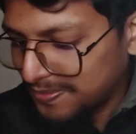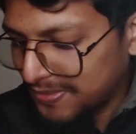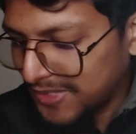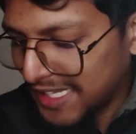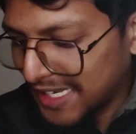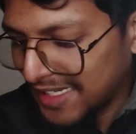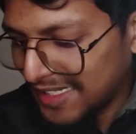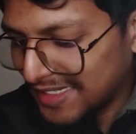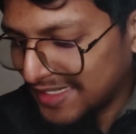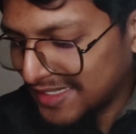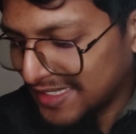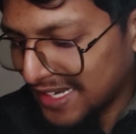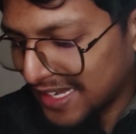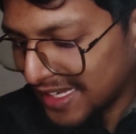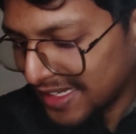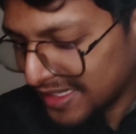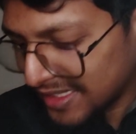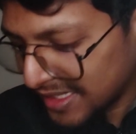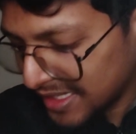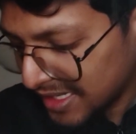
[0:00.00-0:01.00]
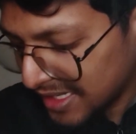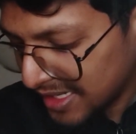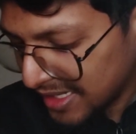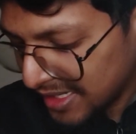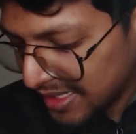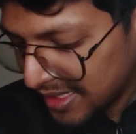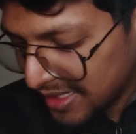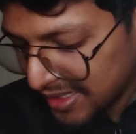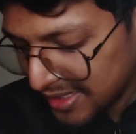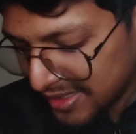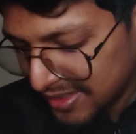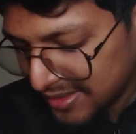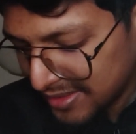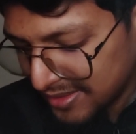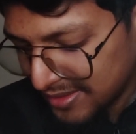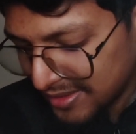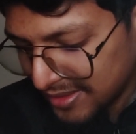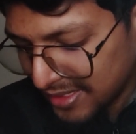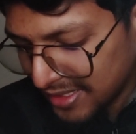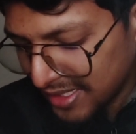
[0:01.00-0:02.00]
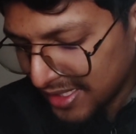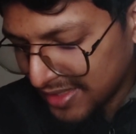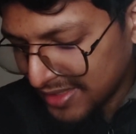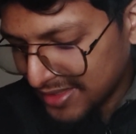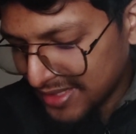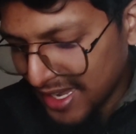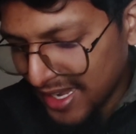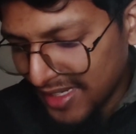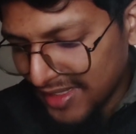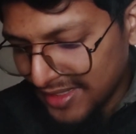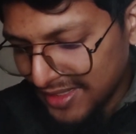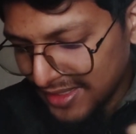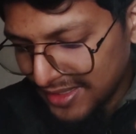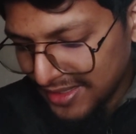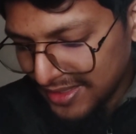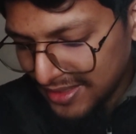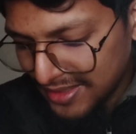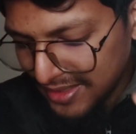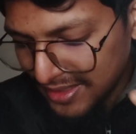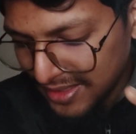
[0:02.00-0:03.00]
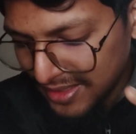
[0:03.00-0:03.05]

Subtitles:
that is like a scientist,